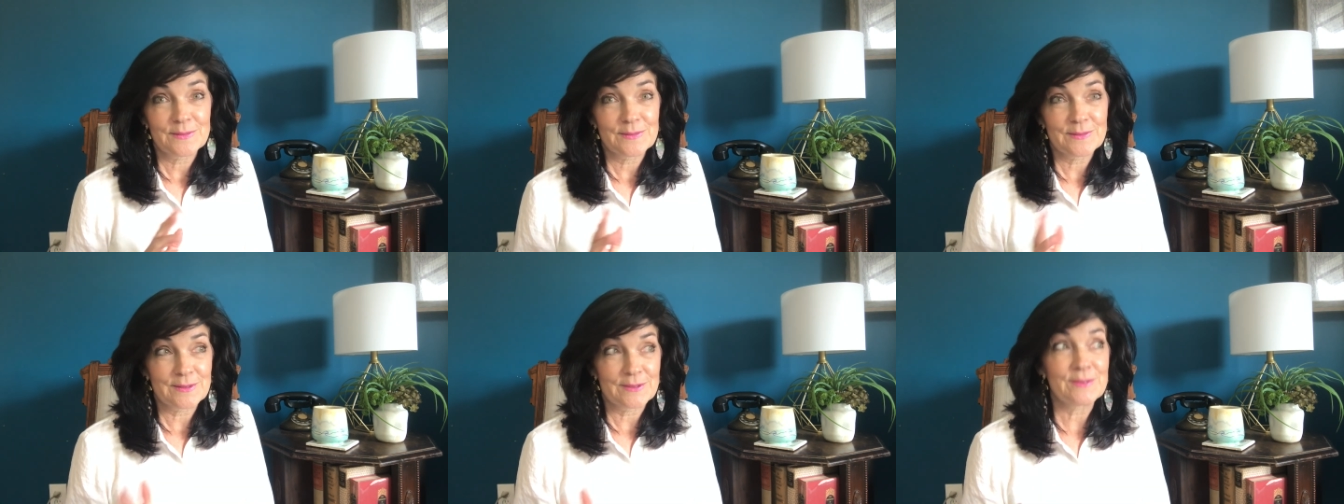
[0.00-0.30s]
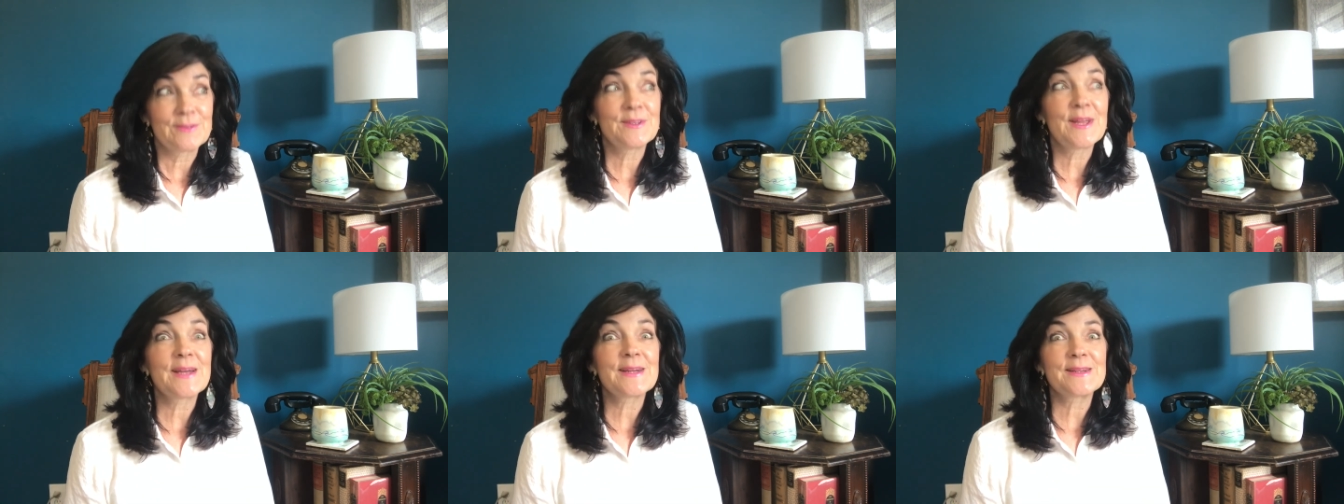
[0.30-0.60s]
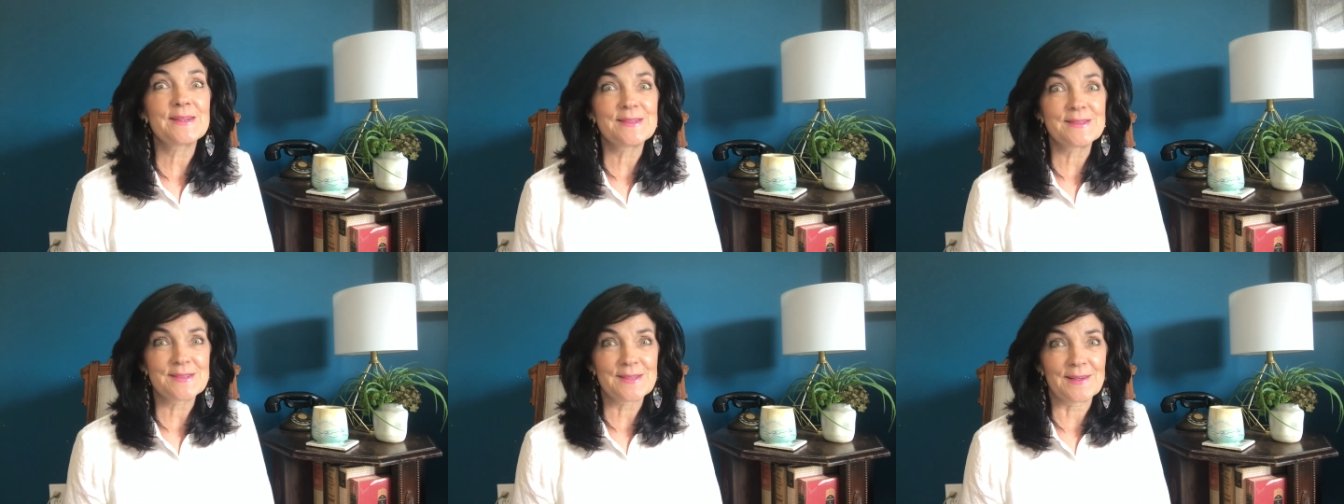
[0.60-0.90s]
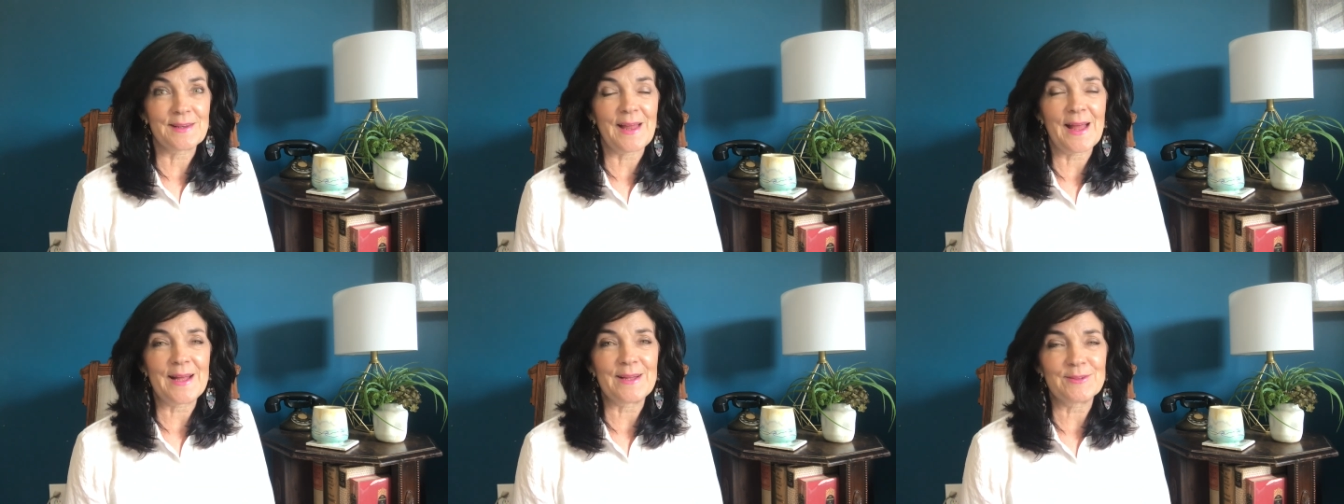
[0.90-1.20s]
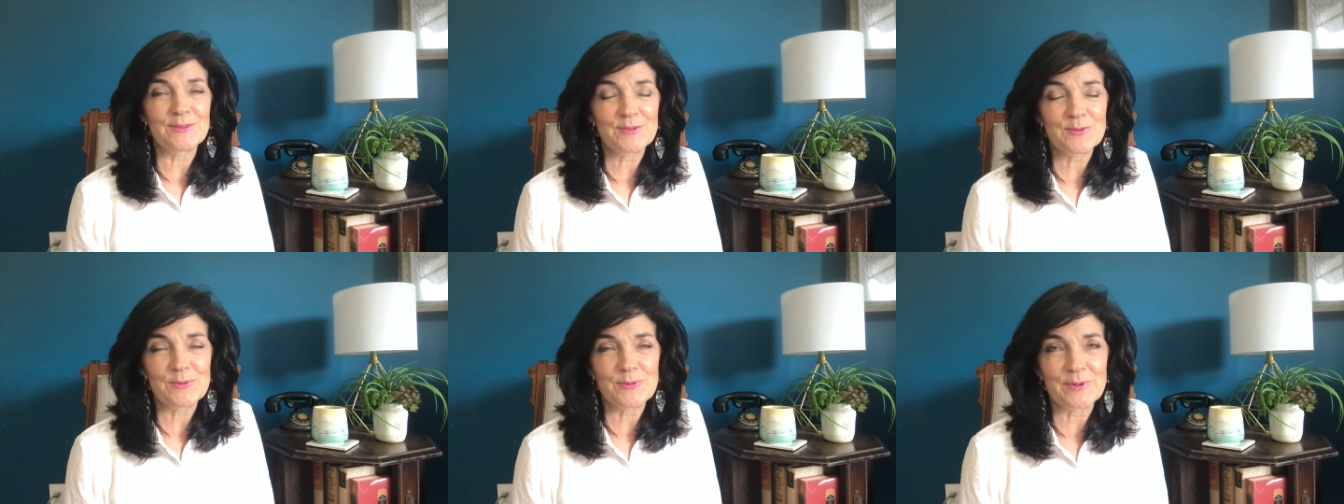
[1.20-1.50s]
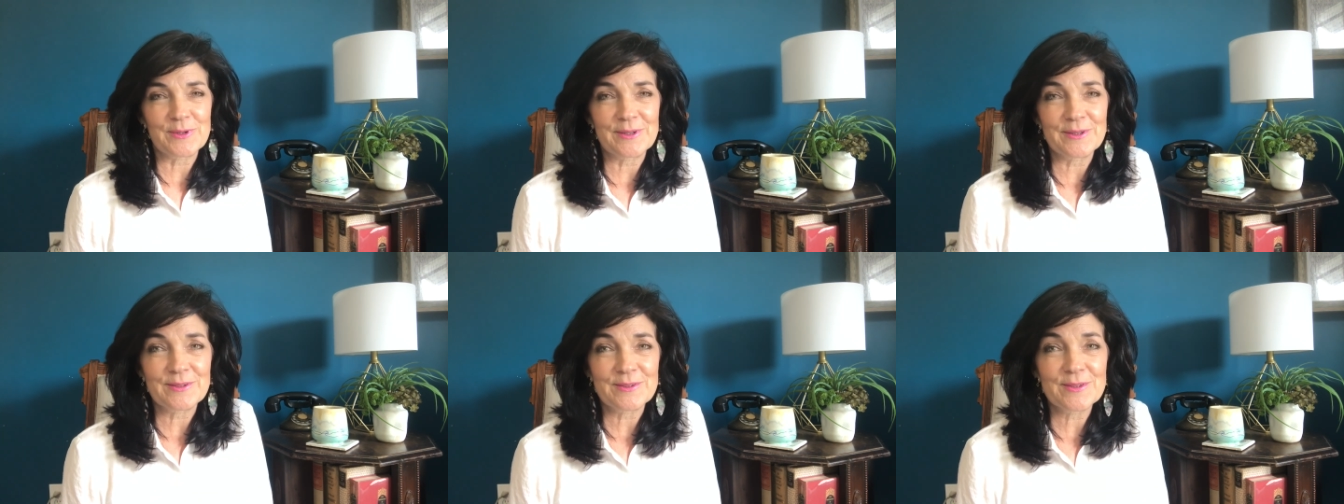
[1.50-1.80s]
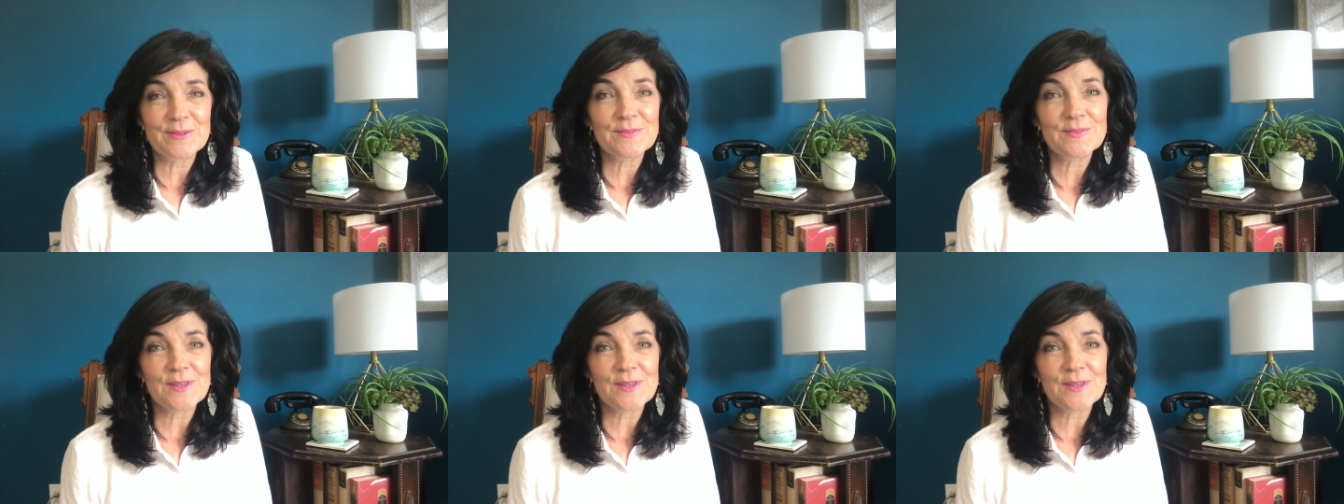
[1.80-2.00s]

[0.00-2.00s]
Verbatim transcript: the second to last words